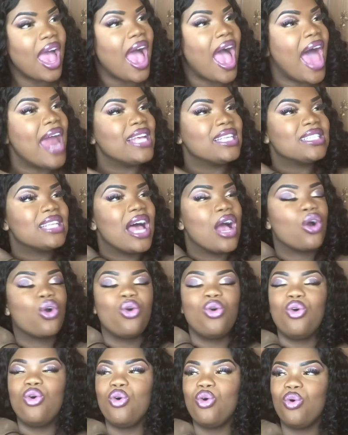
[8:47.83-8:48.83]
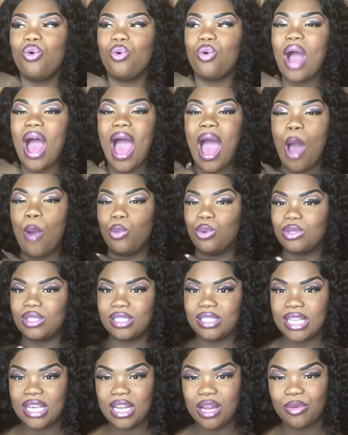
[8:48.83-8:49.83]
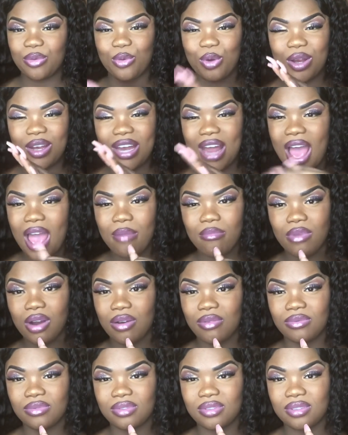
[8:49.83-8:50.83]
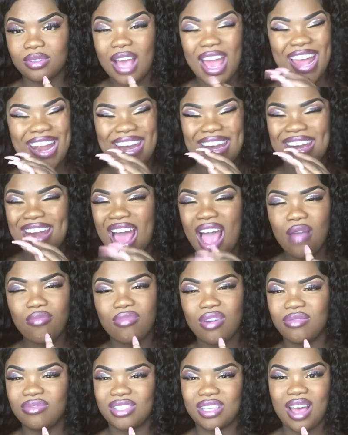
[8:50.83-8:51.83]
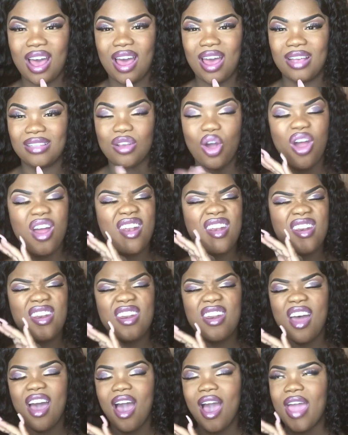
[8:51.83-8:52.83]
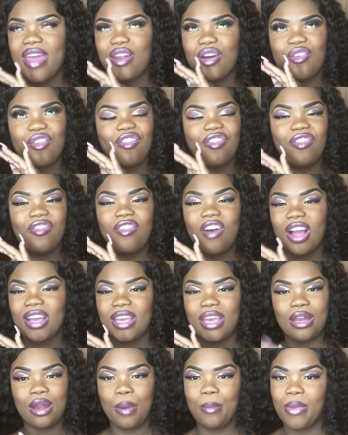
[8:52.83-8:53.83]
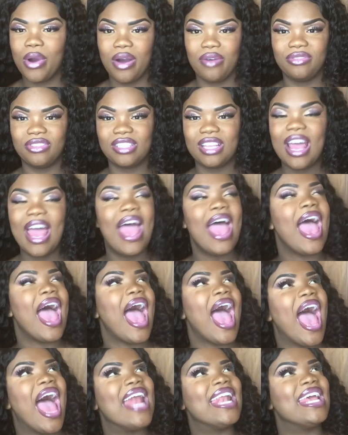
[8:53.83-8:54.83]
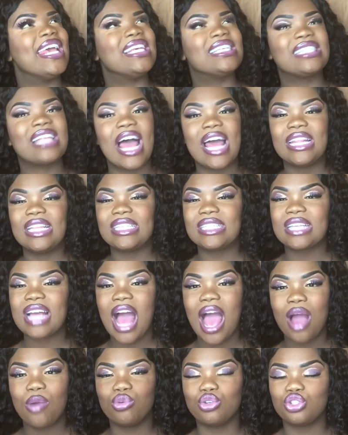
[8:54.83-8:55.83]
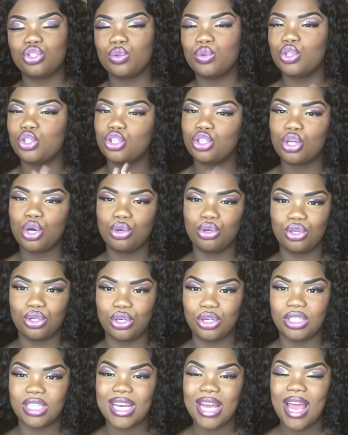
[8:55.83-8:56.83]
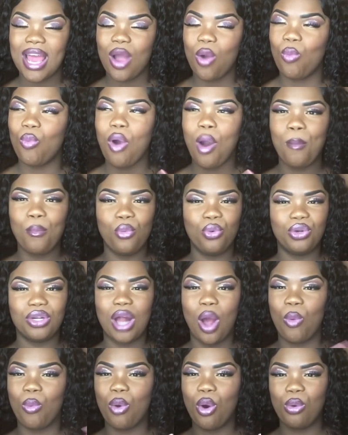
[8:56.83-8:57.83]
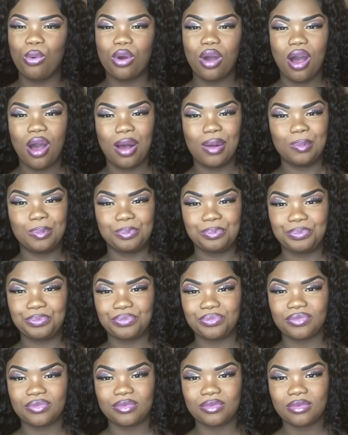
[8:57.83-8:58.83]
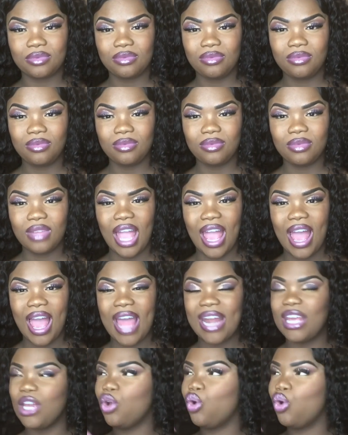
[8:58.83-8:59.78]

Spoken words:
And it's like, cool. I was seeing him for 9 months. 9 months, guys. 9 fucking months. And it's like this guy was doing so good. One morning I woke up and he